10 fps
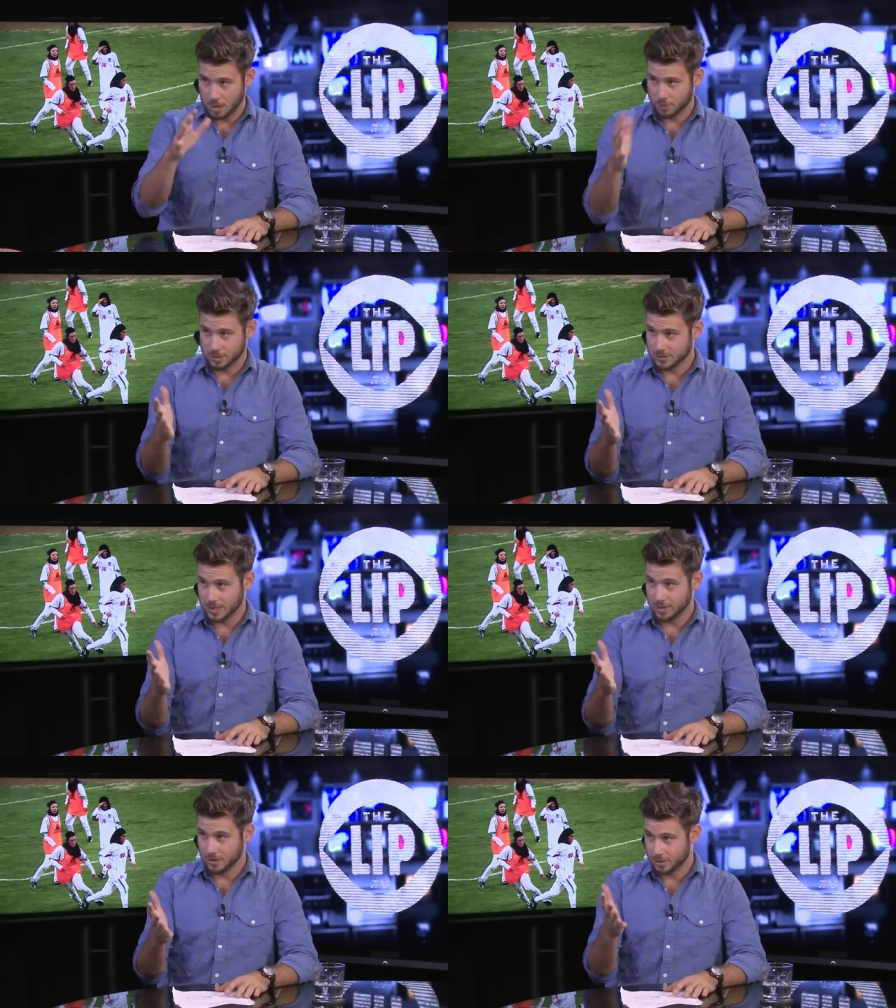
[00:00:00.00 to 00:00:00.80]
I want to
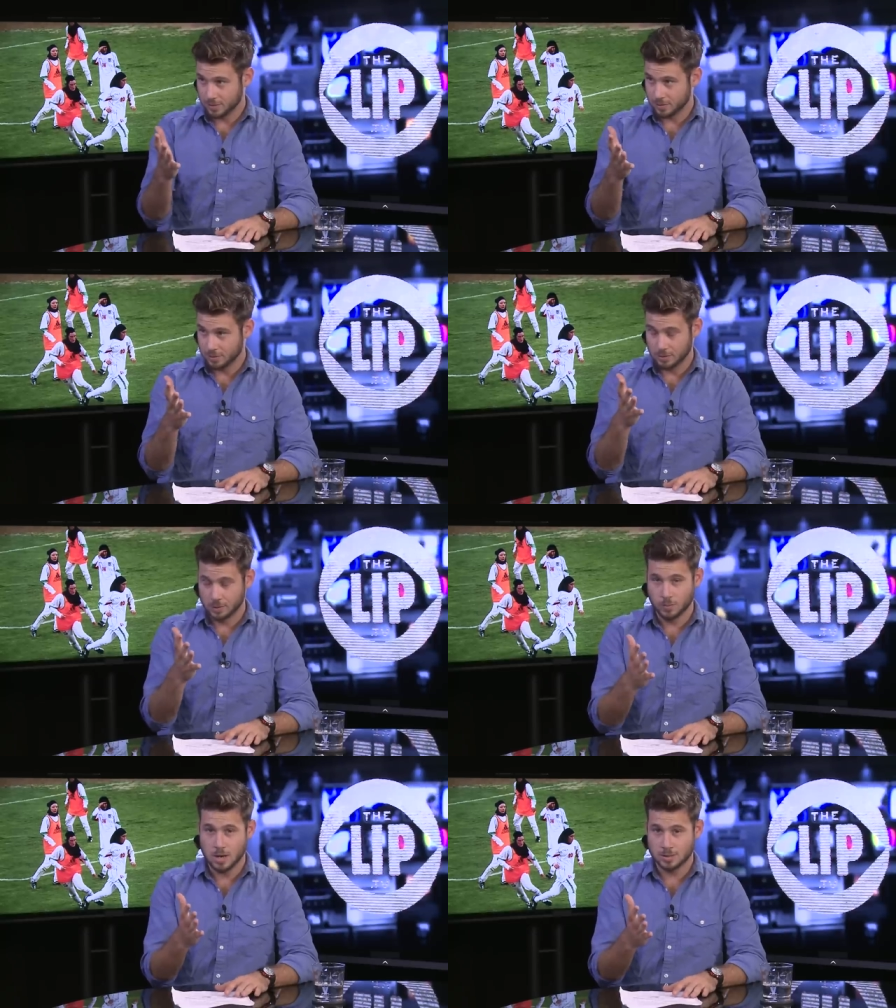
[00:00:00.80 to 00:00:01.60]
say
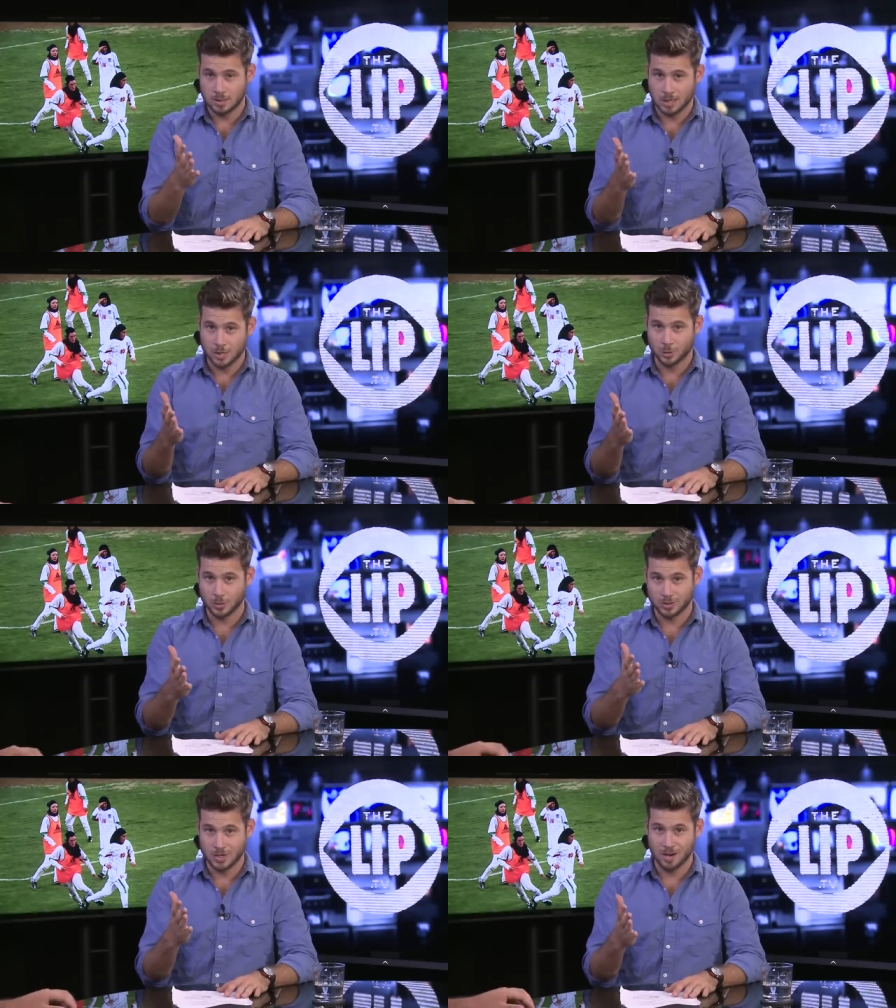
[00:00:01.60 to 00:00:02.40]
Iran as a
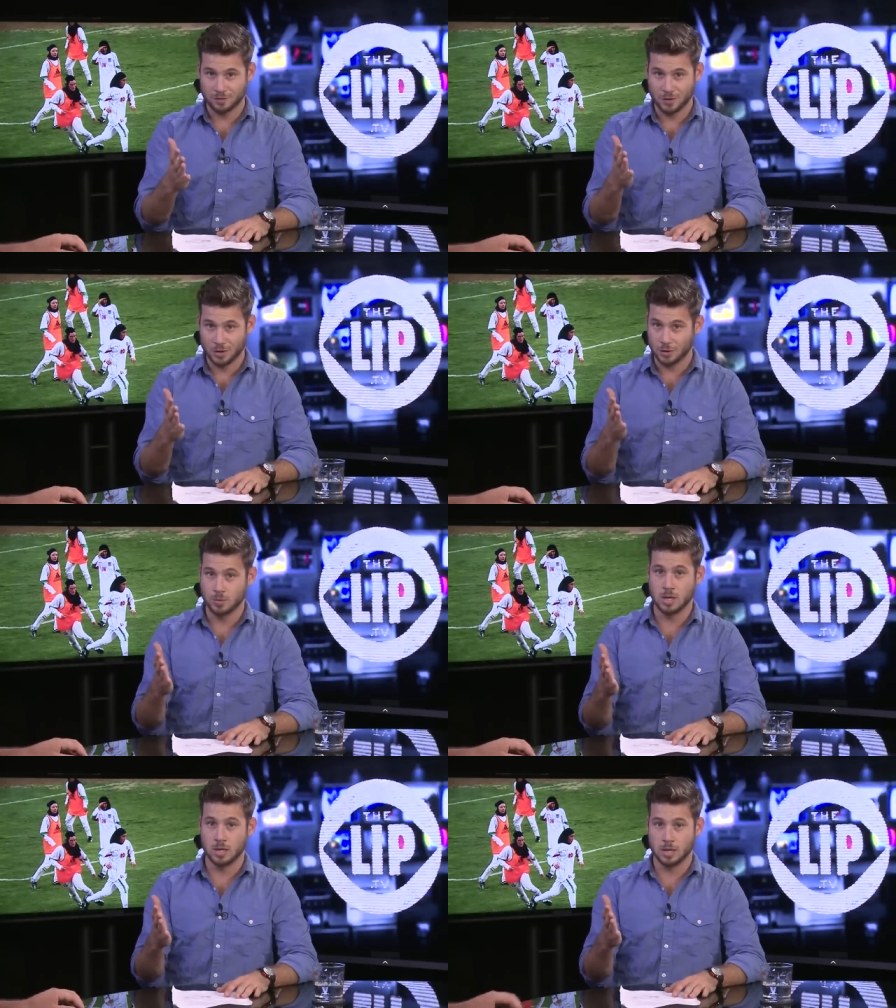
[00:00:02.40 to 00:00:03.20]
country is not very
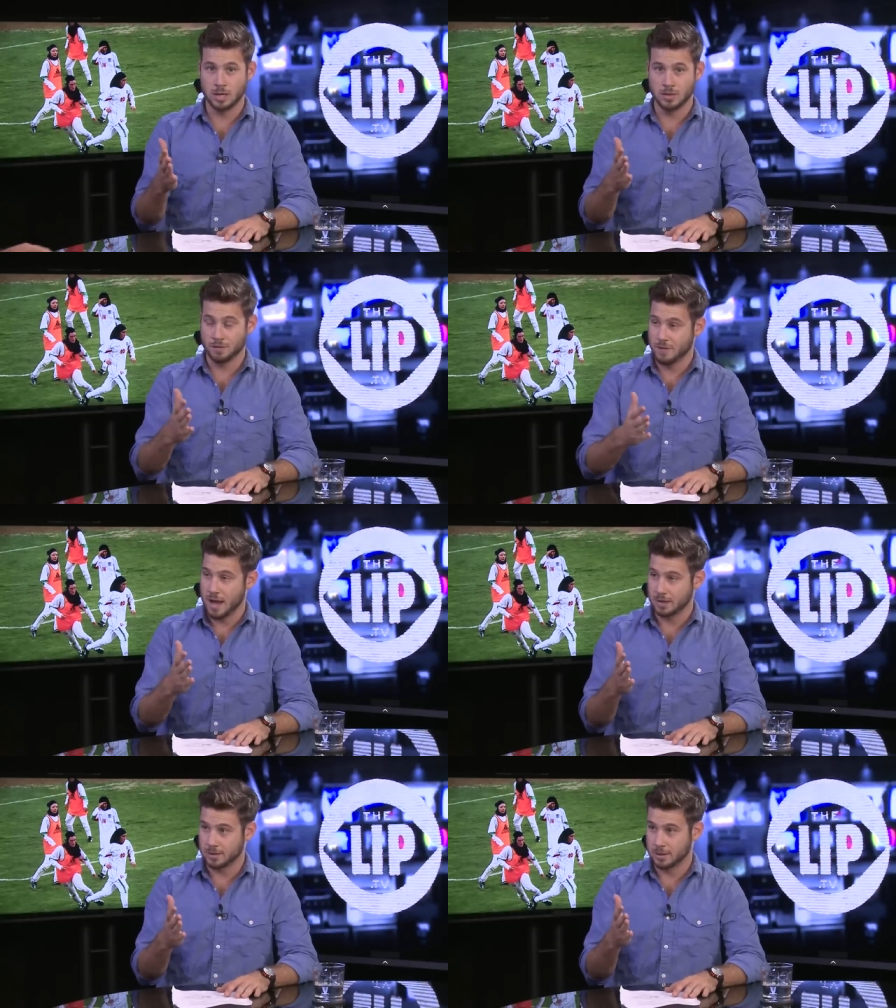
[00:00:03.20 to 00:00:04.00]
unique in the
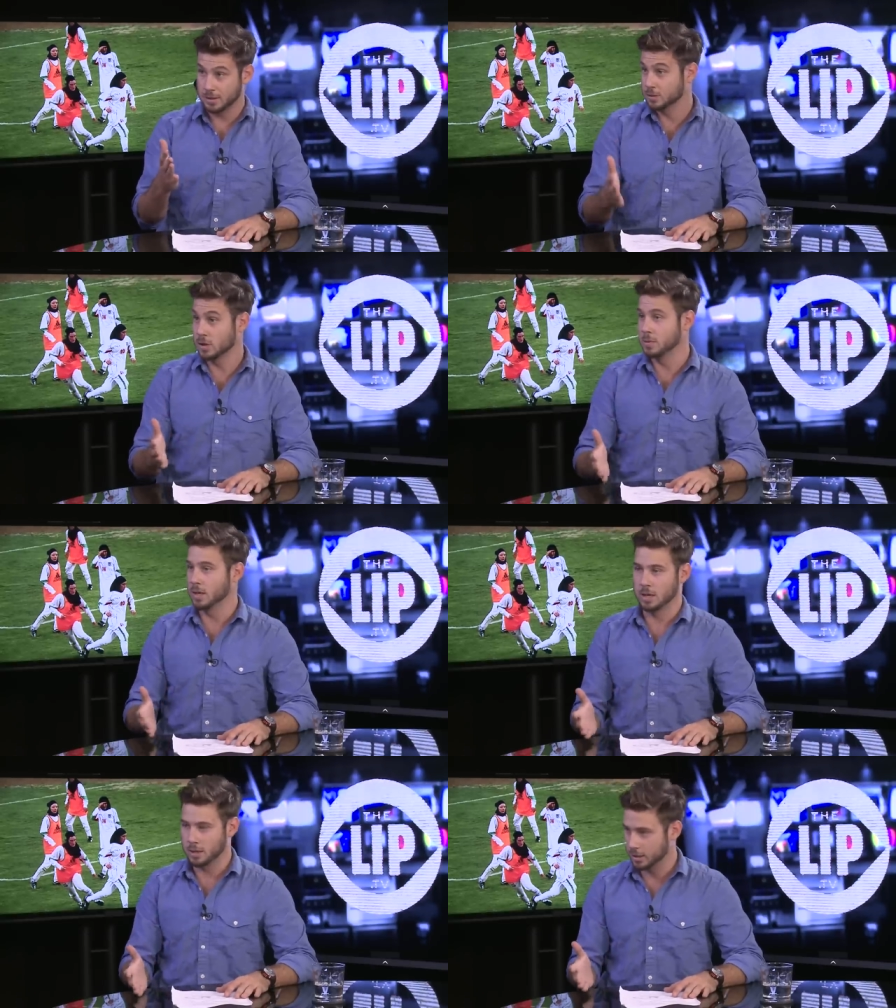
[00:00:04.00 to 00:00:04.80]
fact that they
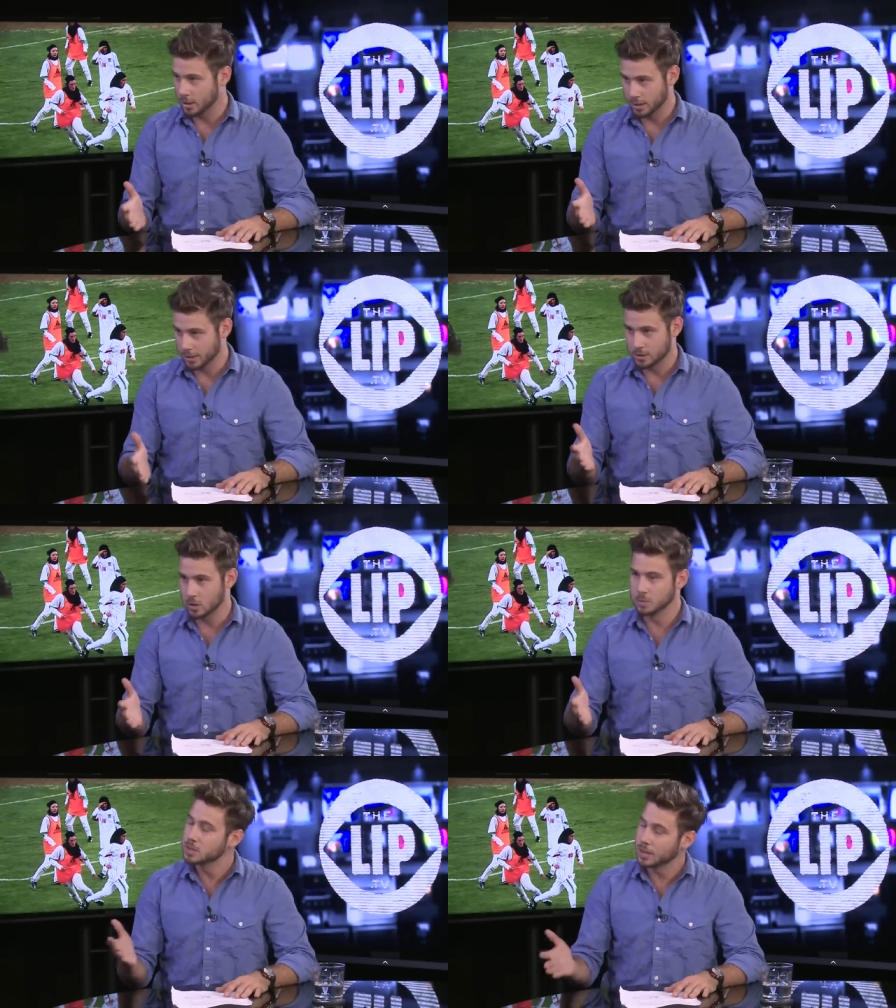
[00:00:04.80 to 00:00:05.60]
discriminate against
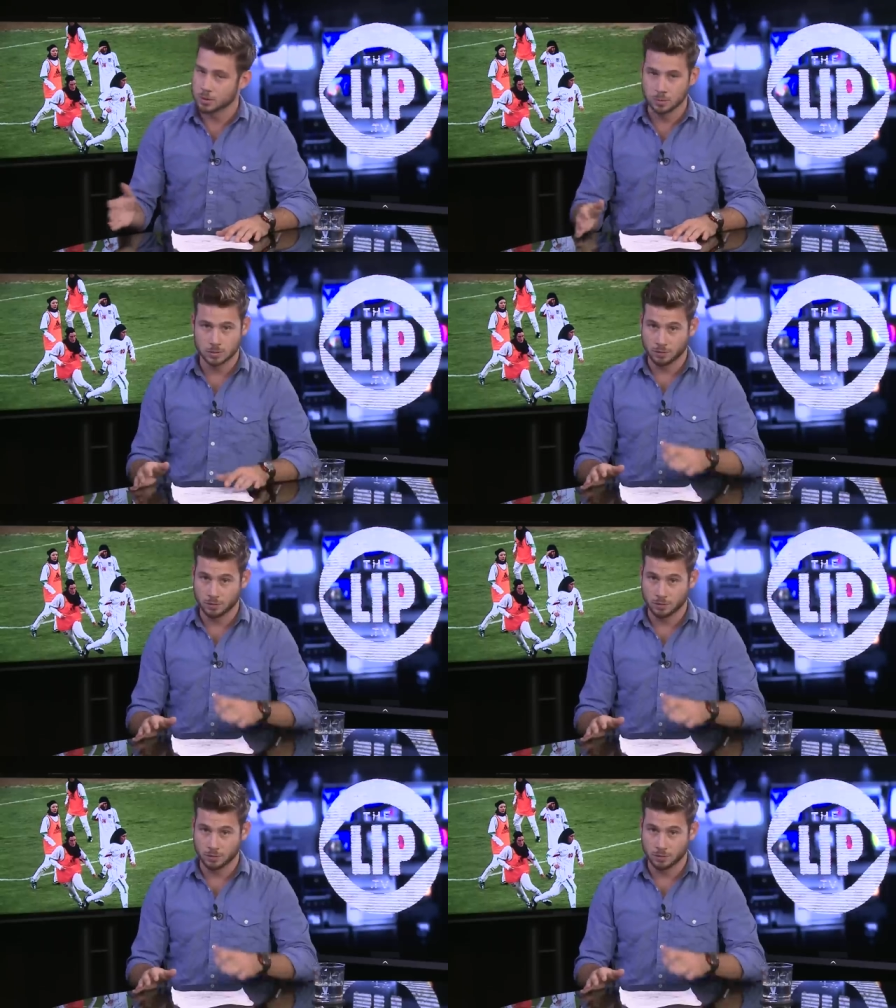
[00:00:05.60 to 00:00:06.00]
homosexuals.